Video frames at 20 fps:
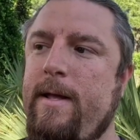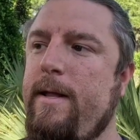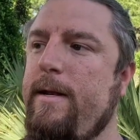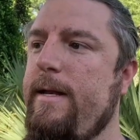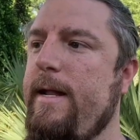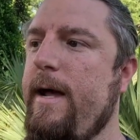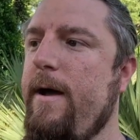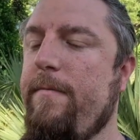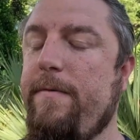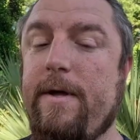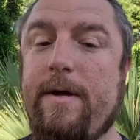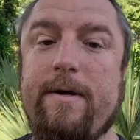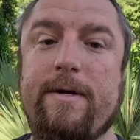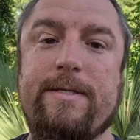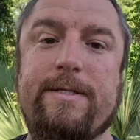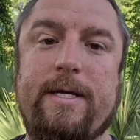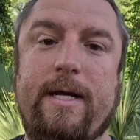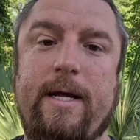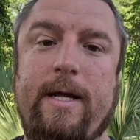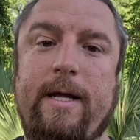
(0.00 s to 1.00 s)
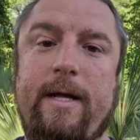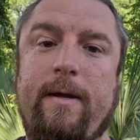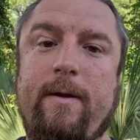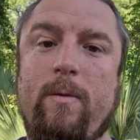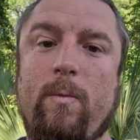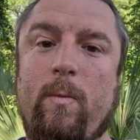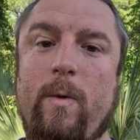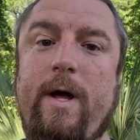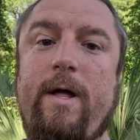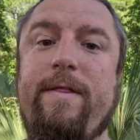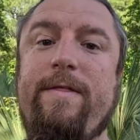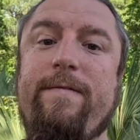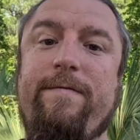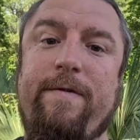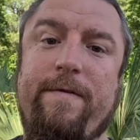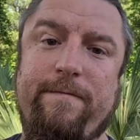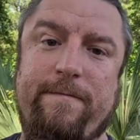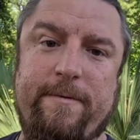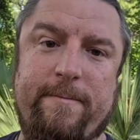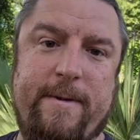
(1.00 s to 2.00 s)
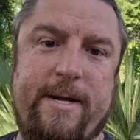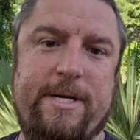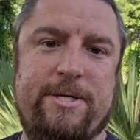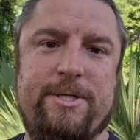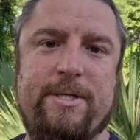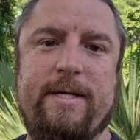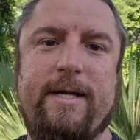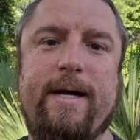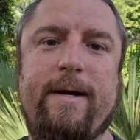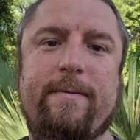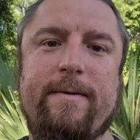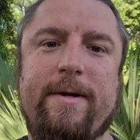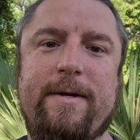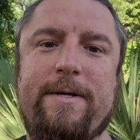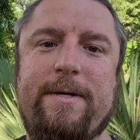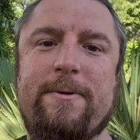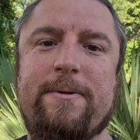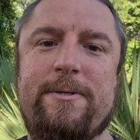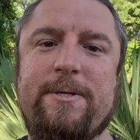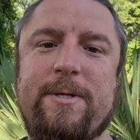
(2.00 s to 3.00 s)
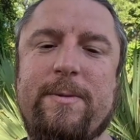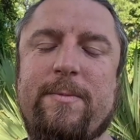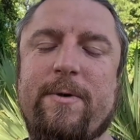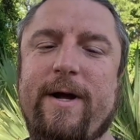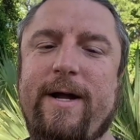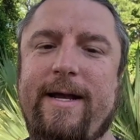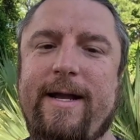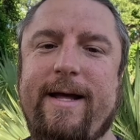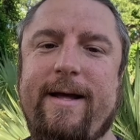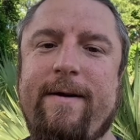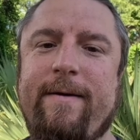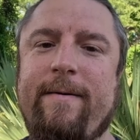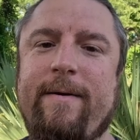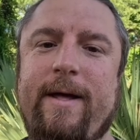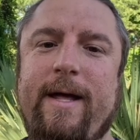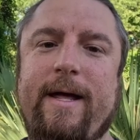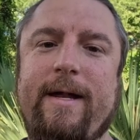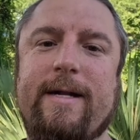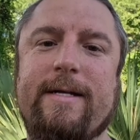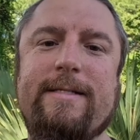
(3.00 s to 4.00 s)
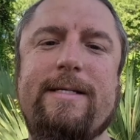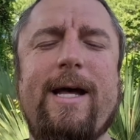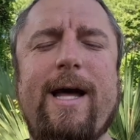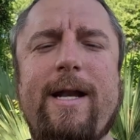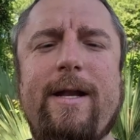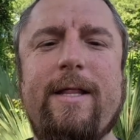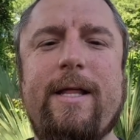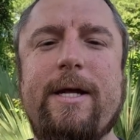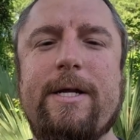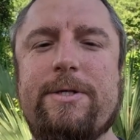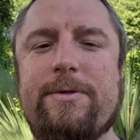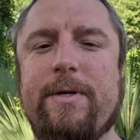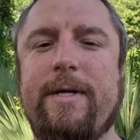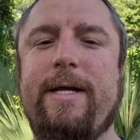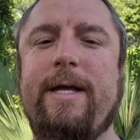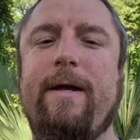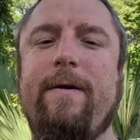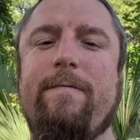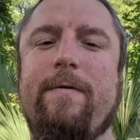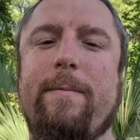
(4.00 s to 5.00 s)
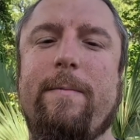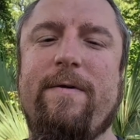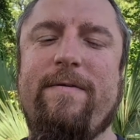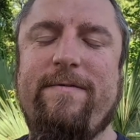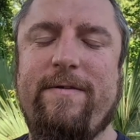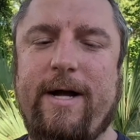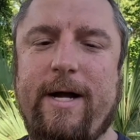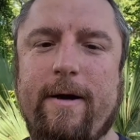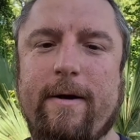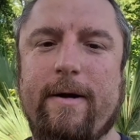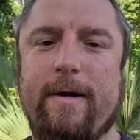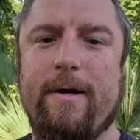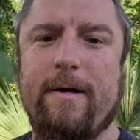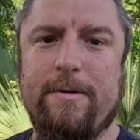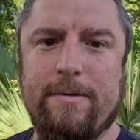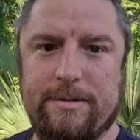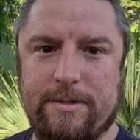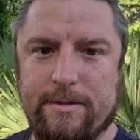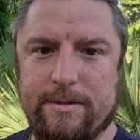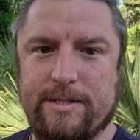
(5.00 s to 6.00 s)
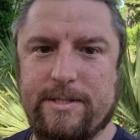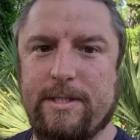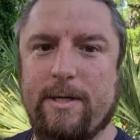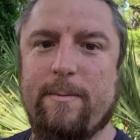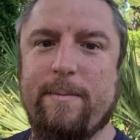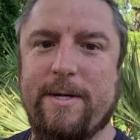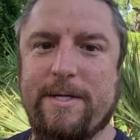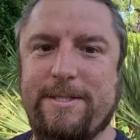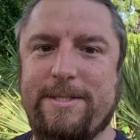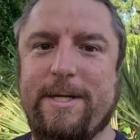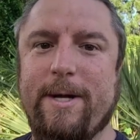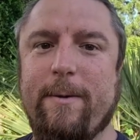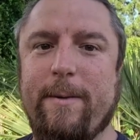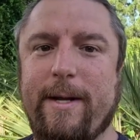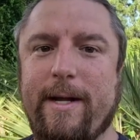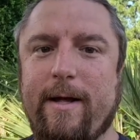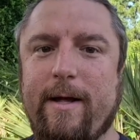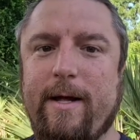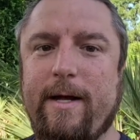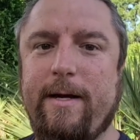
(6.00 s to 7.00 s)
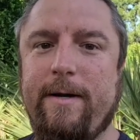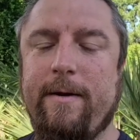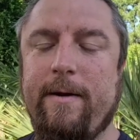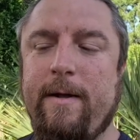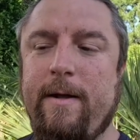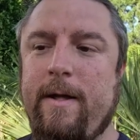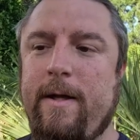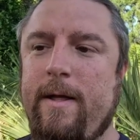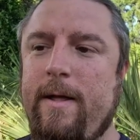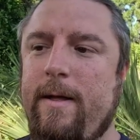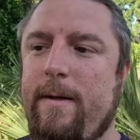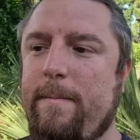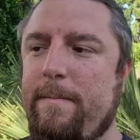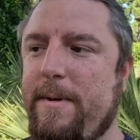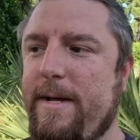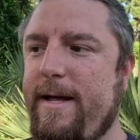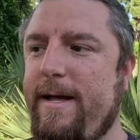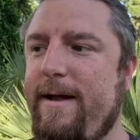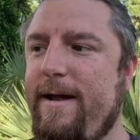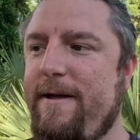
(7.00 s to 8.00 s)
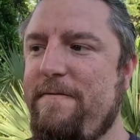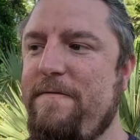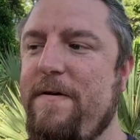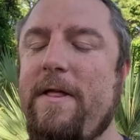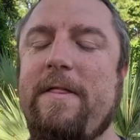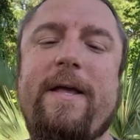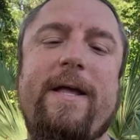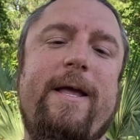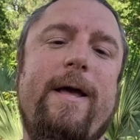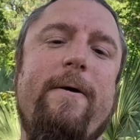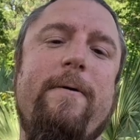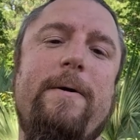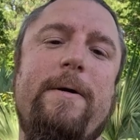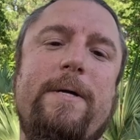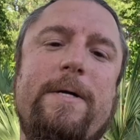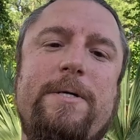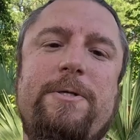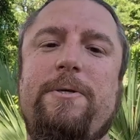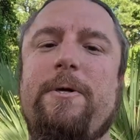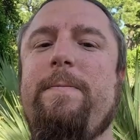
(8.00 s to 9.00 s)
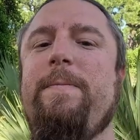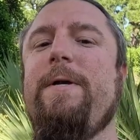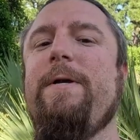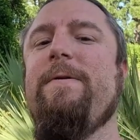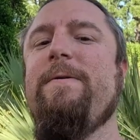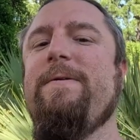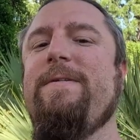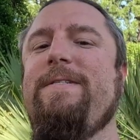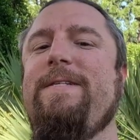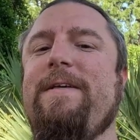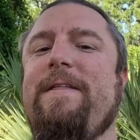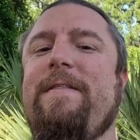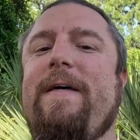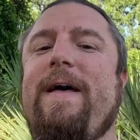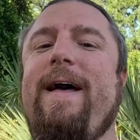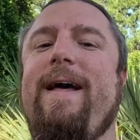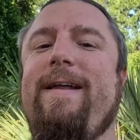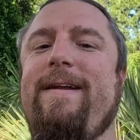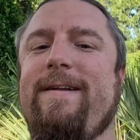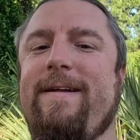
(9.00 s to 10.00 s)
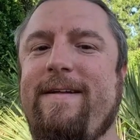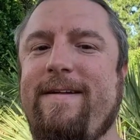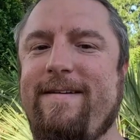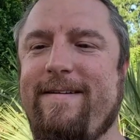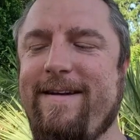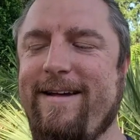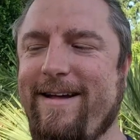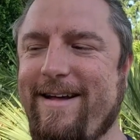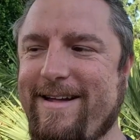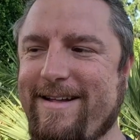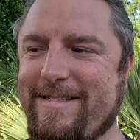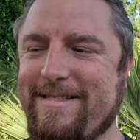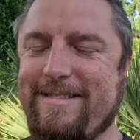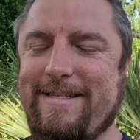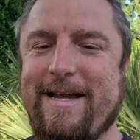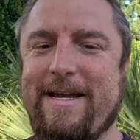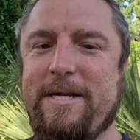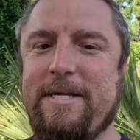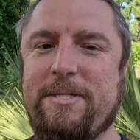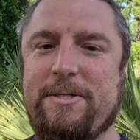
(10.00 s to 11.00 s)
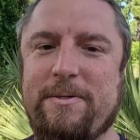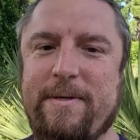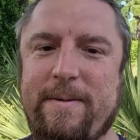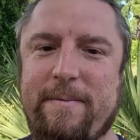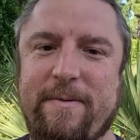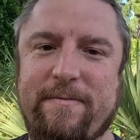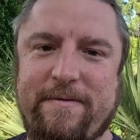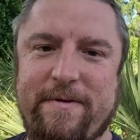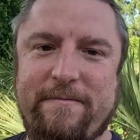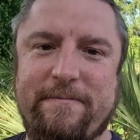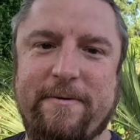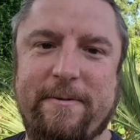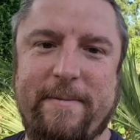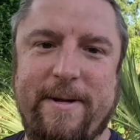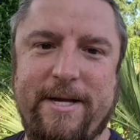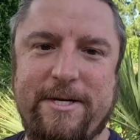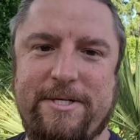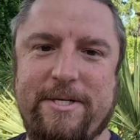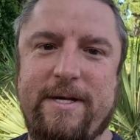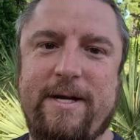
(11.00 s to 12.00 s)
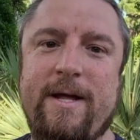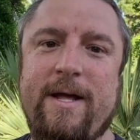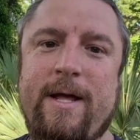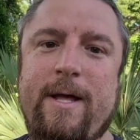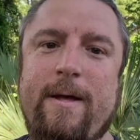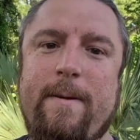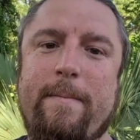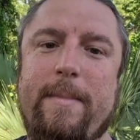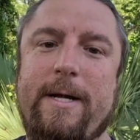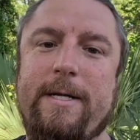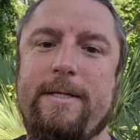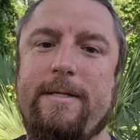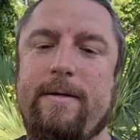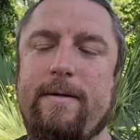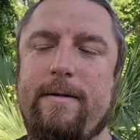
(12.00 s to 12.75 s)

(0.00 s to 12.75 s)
Now, there is a wealth of information out on YouTube right now, and it's kind of like drinking from a fire hose. There's so much going on, but I felt like I would contribute to that steady stream of information by